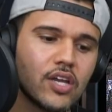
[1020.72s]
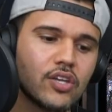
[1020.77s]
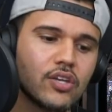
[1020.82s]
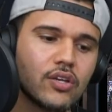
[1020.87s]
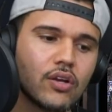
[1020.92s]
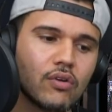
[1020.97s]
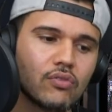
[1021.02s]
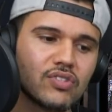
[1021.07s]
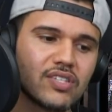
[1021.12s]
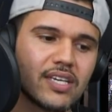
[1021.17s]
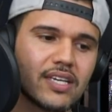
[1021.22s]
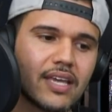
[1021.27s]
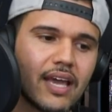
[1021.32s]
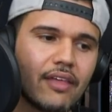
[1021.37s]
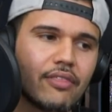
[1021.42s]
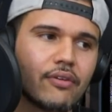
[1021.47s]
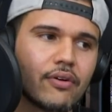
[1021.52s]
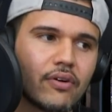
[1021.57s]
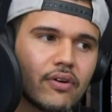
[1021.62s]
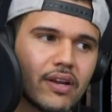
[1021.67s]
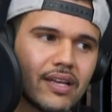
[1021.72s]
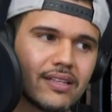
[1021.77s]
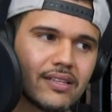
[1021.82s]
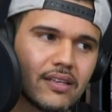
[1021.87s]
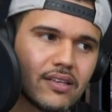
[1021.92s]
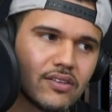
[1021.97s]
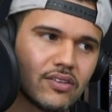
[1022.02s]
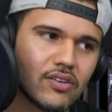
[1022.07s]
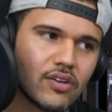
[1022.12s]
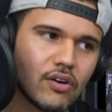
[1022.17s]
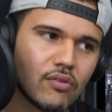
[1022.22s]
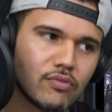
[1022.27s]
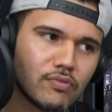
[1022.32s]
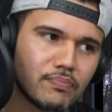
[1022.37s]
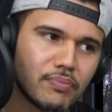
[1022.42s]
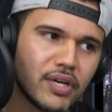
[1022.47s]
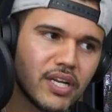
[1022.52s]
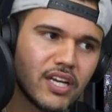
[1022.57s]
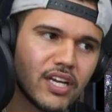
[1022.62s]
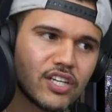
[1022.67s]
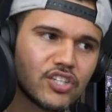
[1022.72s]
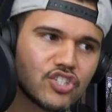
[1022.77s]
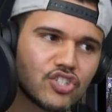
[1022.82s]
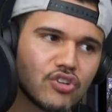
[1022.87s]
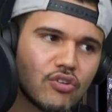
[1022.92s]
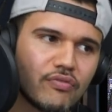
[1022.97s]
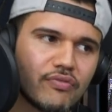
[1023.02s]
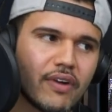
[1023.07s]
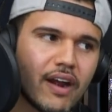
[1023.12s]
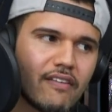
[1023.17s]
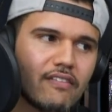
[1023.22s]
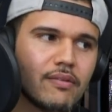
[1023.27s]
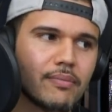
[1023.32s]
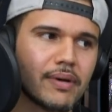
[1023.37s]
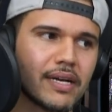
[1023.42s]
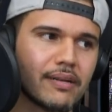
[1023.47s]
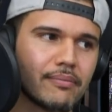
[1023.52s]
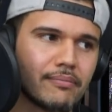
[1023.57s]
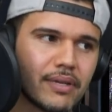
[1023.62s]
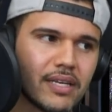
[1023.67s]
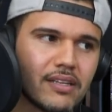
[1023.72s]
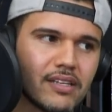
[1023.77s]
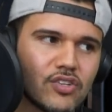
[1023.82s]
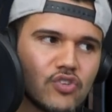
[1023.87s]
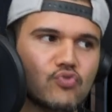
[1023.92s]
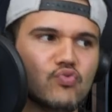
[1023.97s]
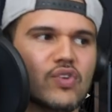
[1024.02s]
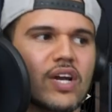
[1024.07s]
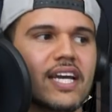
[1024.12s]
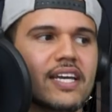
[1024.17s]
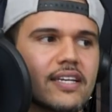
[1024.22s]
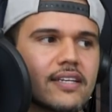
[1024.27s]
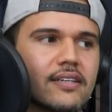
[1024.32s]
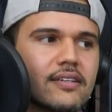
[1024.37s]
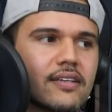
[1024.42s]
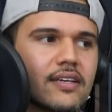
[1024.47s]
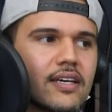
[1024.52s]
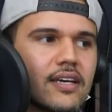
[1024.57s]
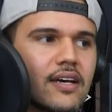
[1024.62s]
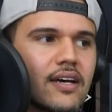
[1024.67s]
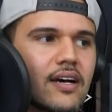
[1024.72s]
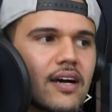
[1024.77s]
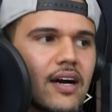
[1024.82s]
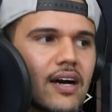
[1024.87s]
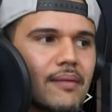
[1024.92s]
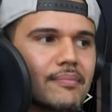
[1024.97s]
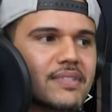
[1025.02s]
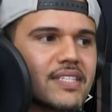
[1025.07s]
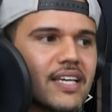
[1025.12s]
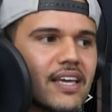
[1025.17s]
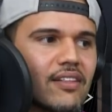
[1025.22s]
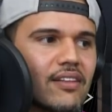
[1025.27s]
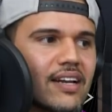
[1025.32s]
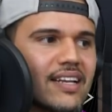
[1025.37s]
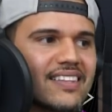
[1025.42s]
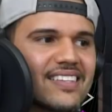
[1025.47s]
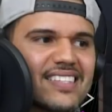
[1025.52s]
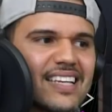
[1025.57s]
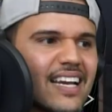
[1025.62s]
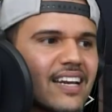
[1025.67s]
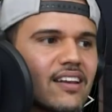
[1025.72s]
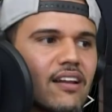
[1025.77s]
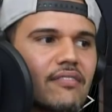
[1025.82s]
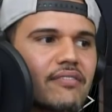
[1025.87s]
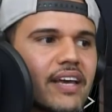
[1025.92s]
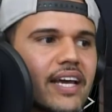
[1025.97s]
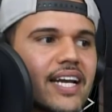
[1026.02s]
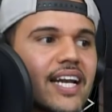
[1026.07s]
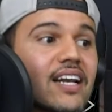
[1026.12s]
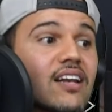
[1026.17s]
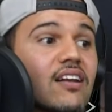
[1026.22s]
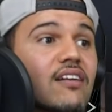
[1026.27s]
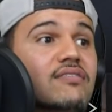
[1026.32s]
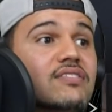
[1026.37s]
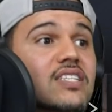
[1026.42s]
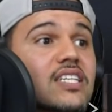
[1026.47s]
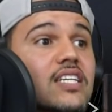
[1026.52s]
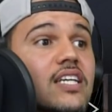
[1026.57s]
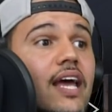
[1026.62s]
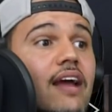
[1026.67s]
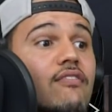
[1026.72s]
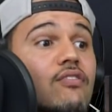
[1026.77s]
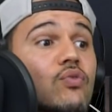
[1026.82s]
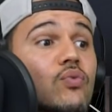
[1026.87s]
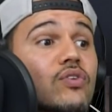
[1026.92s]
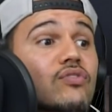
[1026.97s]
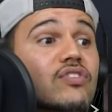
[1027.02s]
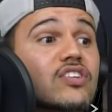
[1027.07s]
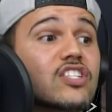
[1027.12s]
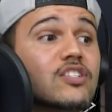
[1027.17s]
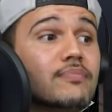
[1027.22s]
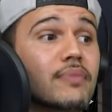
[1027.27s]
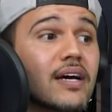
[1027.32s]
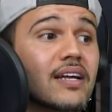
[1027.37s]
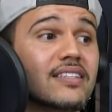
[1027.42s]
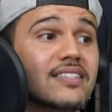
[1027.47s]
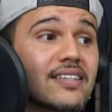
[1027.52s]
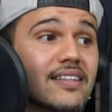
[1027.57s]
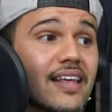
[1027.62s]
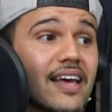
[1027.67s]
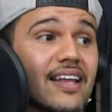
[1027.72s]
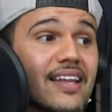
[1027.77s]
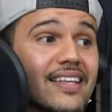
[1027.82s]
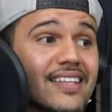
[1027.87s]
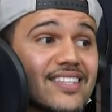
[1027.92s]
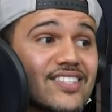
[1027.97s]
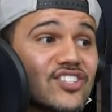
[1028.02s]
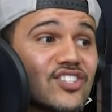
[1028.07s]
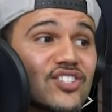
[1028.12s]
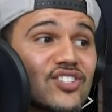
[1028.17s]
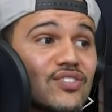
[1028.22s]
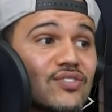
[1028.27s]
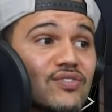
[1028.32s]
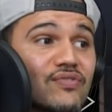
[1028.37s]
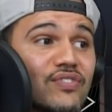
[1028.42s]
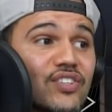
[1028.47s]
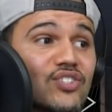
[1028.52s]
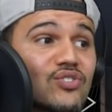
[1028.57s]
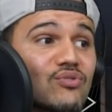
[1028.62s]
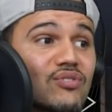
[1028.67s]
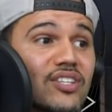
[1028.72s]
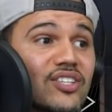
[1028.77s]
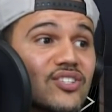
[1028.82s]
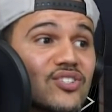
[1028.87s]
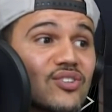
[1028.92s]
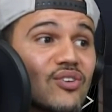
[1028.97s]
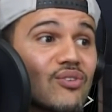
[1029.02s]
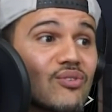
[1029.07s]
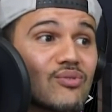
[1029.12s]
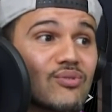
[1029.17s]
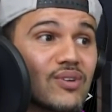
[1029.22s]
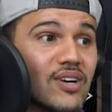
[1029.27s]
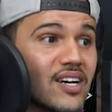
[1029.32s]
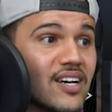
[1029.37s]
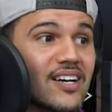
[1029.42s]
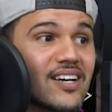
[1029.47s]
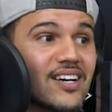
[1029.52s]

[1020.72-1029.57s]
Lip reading: you know, together and, you know, putting on a show for everybody, being united together like this. I love that. And I love seeing everyone respond to that. It's just visually so,